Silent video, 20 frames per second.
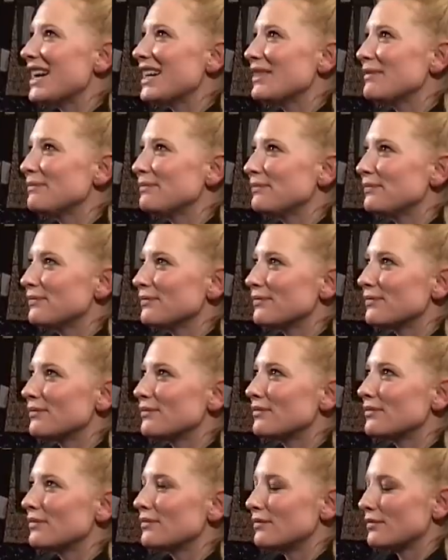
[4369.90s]
Um,
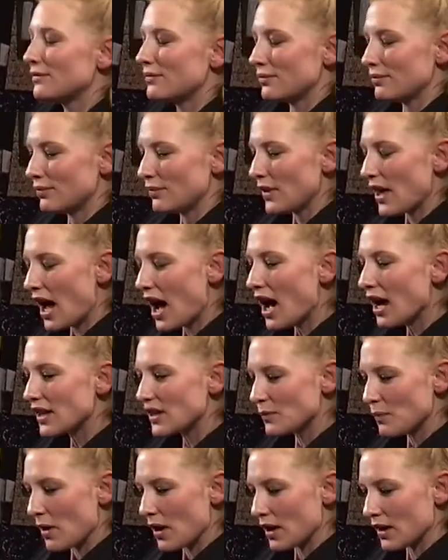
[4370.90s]
the
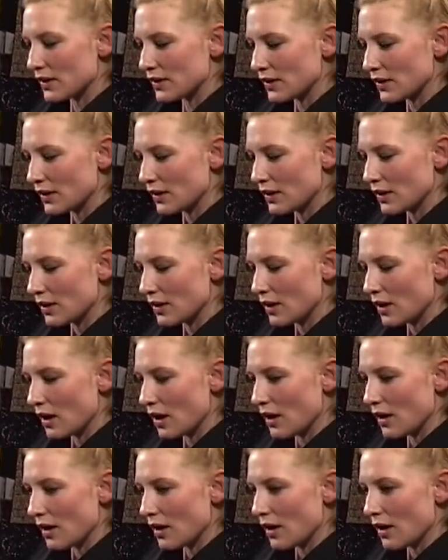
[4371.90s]
hardest part?
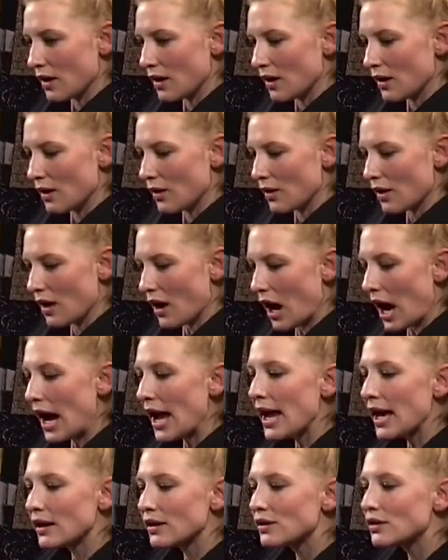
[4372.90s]
I
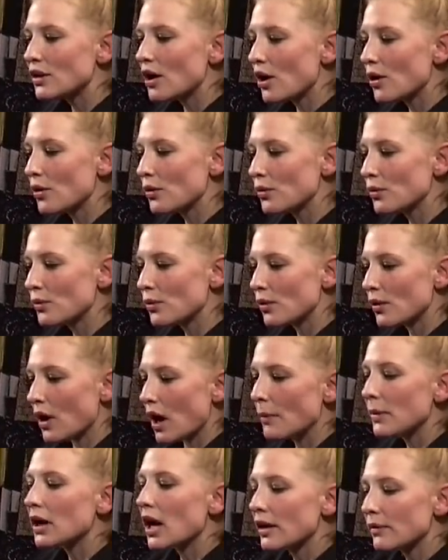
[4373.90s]
had no,
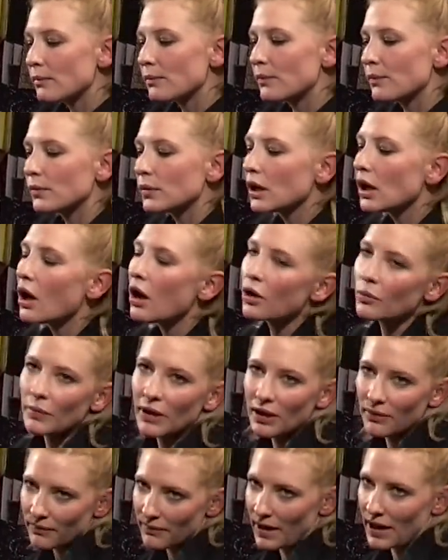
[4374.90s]
I mean, I'd long
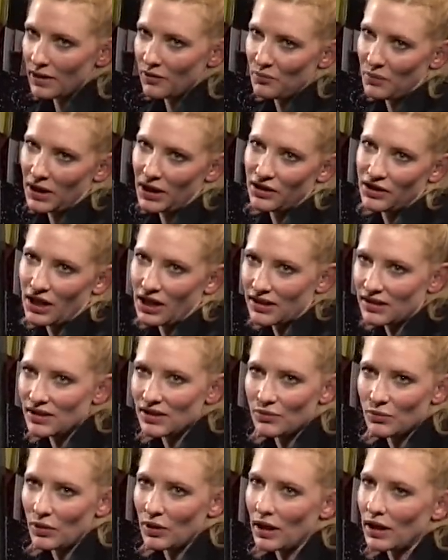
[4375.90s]
been a fan of Peter
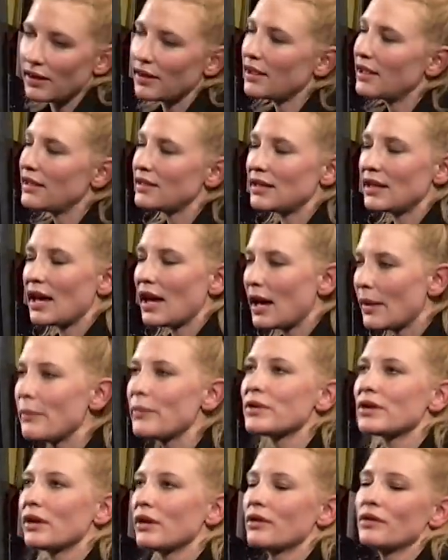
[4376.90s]
Jackson's work. I think he's an
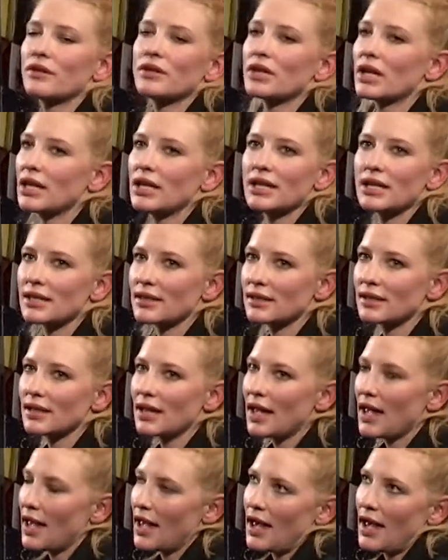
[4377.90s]
absolute genius.
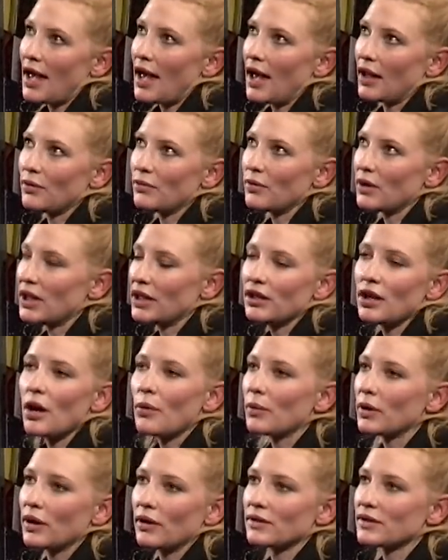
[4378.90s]
And really
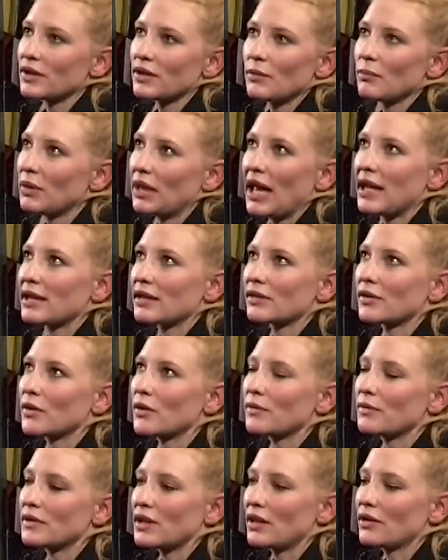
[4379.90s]
no one else on the planet could
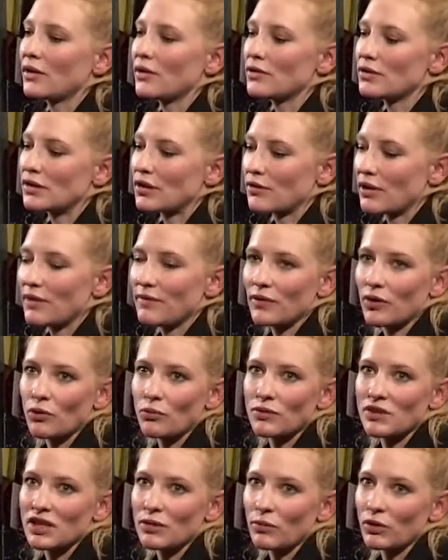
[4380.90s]
have done those three
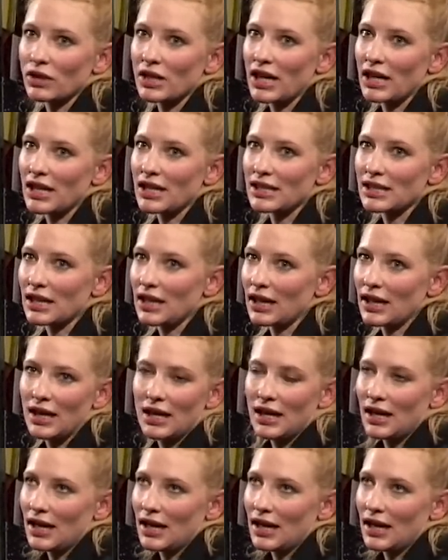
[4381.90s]
films simultaneously.